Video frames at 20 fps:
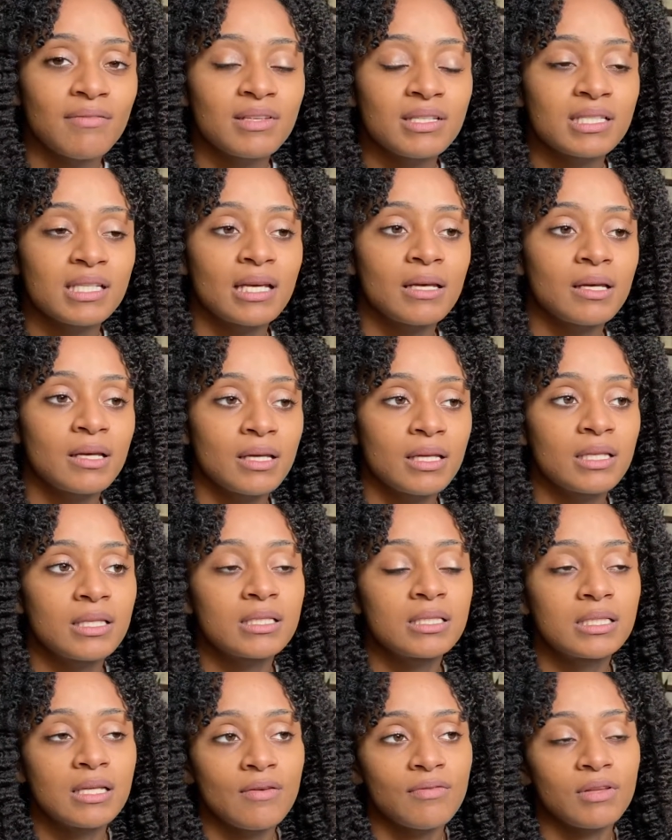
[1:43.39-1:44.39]
this
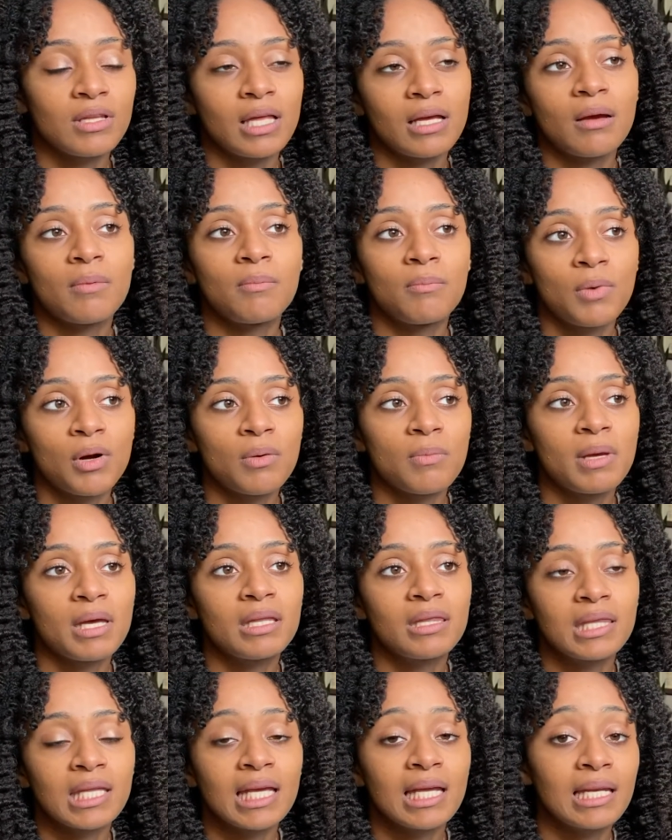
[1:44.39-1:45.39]
definitely like a
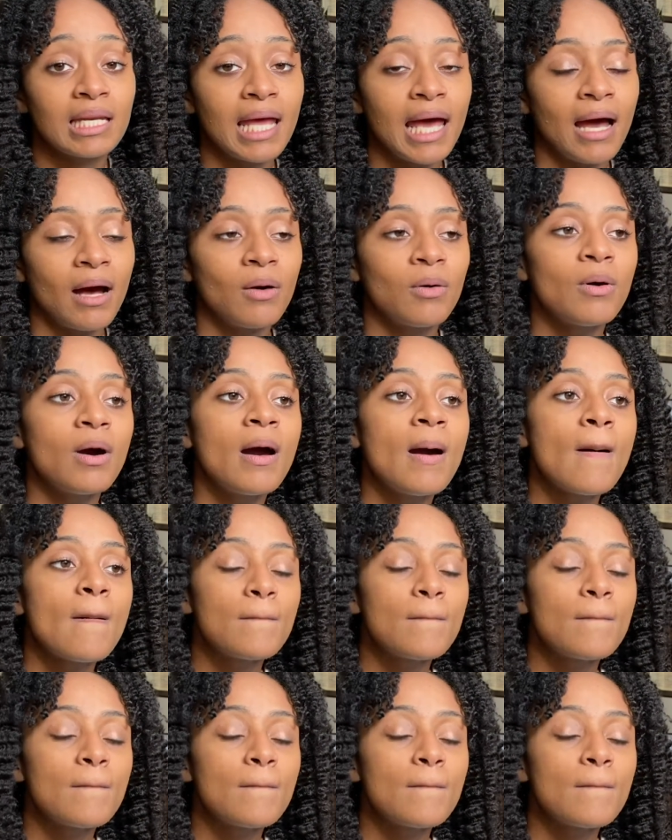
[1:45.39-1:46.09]
mermaid thing now,